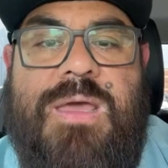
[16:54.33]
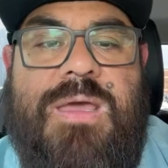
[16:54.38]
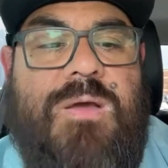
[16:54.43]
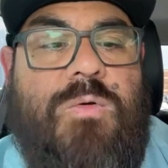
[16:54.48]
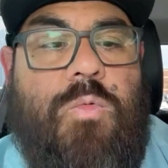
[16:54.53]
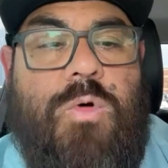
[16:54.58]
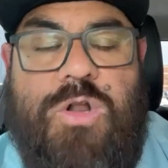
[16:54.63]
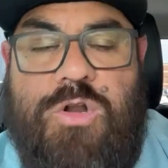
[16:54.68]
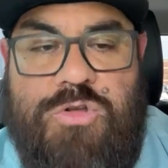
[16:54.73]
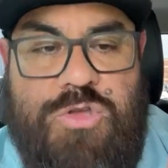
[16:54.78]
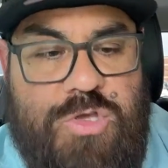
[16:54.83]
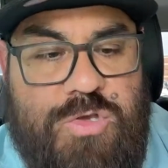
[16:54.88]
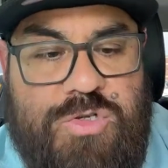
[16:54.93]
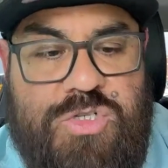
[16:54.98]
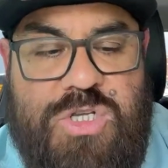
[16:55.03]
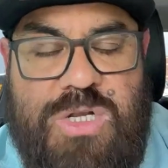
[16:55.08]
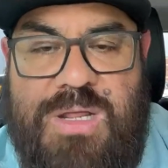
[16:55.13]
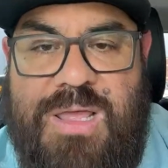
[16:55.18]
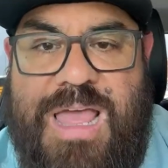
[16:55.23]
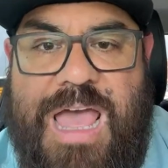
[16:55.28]
What will
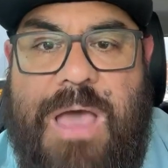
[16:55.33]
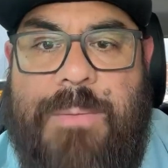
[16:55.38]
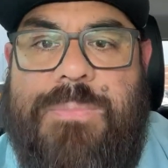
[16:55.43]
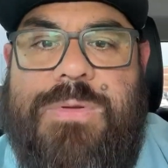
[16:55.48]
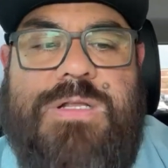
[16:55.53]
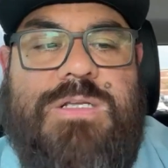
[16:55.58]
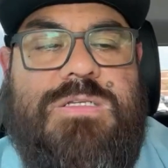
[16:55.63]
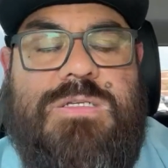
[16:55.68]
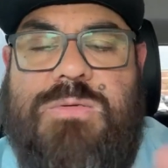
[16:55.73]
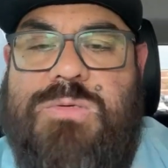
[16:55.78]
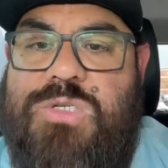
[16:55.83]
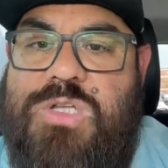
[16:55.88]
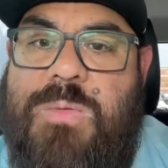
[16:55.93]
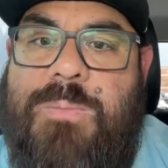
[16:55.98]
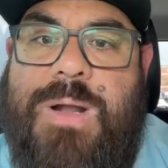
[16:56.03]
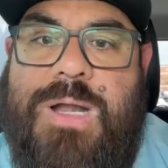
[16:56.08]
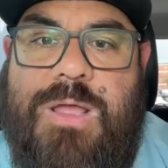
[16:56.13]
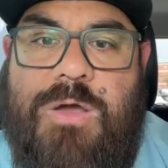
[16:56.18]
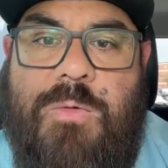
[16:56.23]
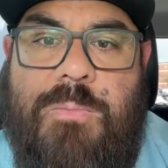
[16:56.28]
usually happen is if
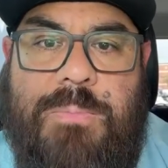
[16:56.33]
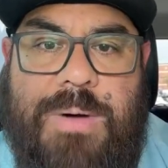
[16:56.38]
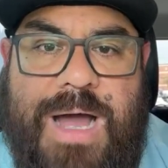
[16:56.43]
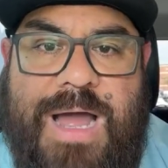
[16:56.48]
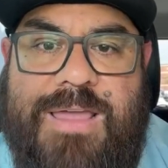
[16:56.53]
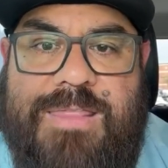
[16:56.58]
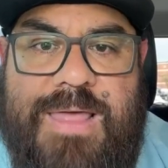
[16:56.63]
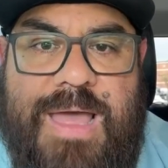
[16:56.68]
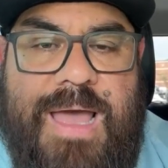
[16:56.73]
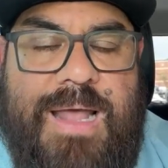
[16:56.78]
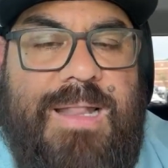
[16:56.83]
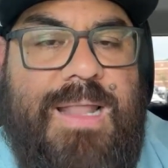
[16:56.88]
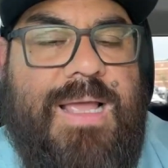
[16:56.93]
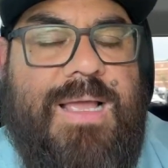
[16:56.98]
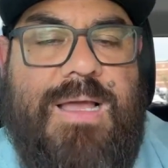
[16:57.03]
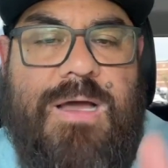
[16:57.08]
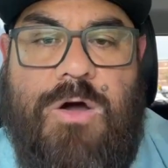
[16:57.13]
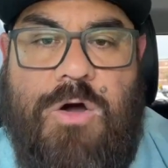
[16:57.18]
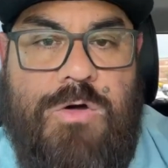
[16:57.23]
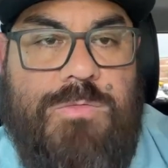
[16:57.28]
somebody will buy that,
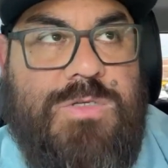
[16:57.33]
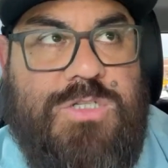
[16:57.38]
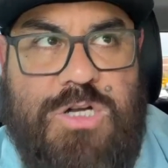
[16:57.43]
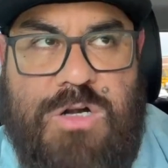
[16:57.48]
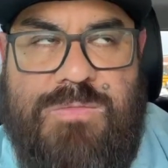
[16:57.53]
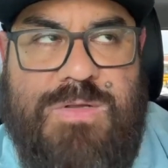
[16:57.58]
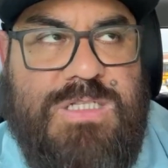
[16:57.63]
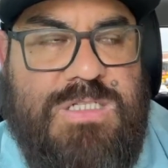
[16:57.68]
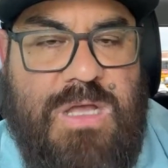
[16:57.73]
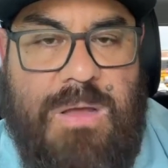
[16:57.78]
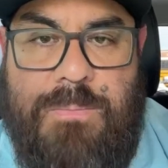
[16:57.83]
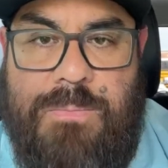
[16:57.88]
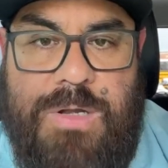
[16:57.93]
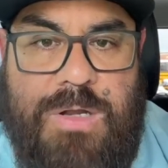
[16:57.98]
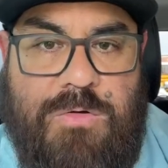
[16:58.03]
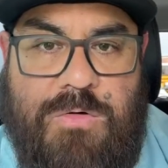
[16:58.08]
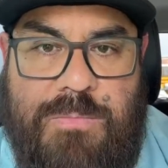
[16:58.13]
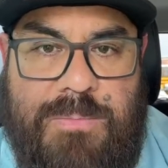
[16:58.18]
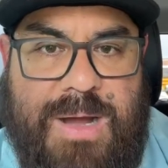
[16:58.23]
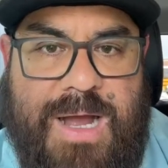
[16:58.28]
like a home service
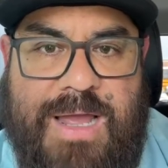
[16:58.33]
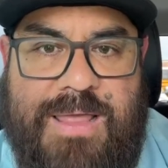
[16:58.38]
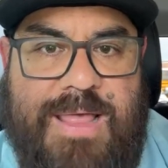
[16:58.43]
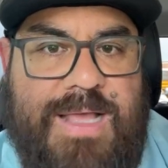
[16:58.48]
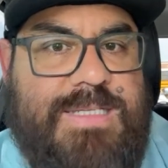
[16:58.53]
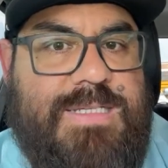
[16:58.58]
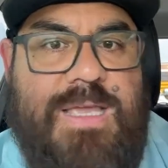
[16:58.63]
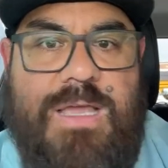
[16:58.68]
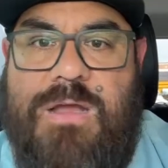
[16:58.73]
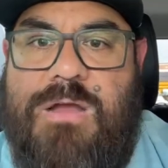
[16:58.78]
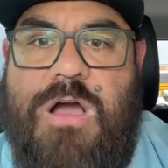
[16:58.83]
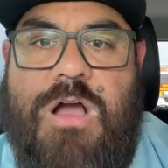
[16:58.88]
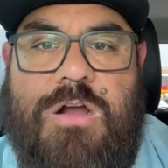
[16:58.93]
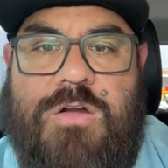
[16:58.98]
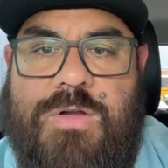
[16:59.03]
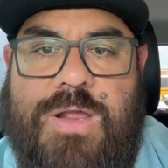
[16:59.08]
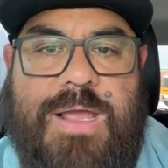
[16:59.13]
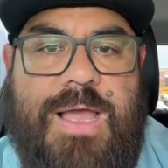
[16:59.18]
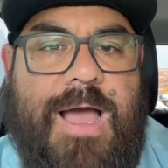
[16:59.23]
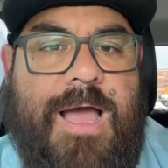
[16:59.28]
company will buy that, say a
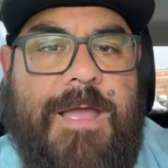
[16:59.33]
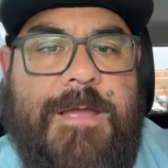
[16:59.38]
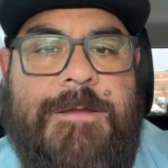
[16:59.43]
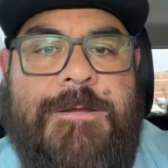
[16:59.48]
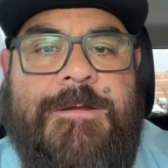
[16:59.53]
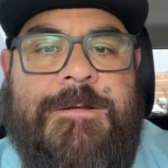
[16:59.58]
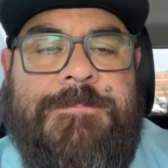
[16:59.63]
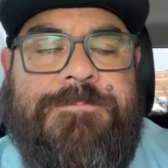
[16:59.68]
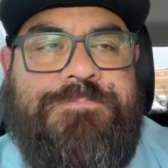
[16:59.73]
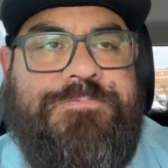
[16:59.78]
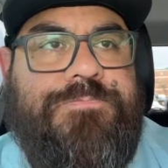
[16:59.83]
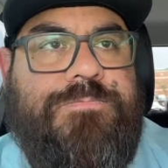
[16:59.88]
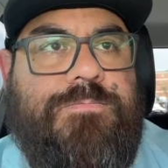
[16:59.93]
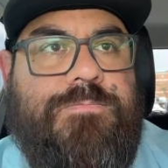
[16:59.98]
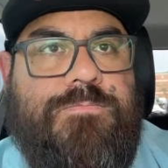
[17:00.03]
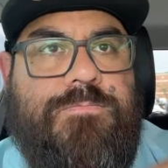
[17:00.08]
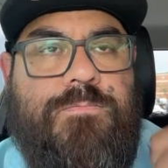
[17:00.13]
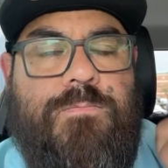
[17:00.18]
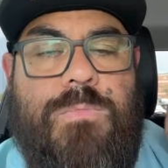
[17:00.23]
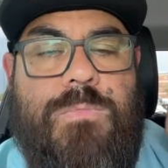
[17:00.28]
concrete guy,
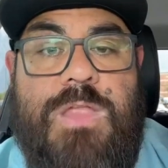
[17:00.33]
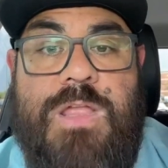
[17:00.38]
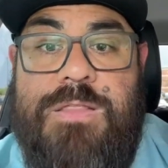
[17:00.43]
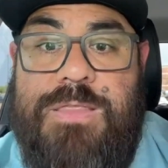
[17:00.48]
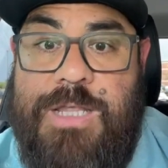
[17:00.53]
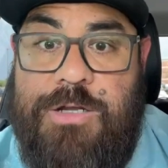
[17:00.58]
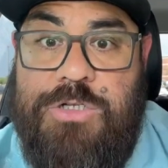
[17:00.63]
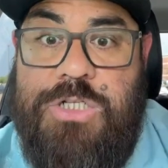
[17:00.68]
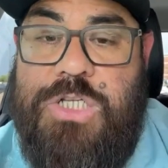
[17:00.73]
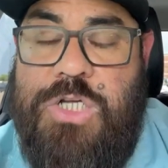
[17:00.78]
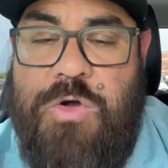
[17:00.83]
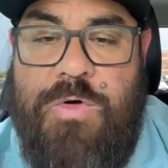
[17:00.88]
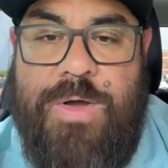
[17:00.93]
they'll do